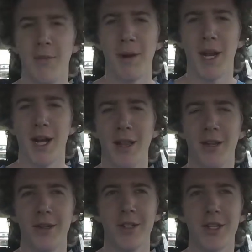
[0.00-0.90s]
Man, I
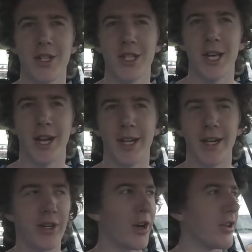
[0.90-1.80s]
literally just said I
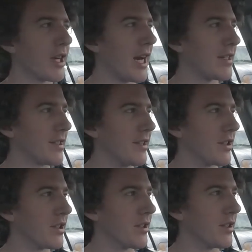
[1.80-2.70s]
needed to go to the gas
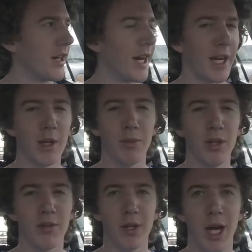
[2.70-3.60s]
station and I
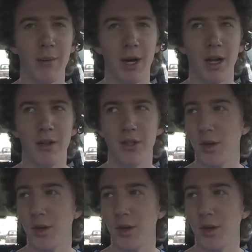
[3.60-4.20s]
completely forgot about it.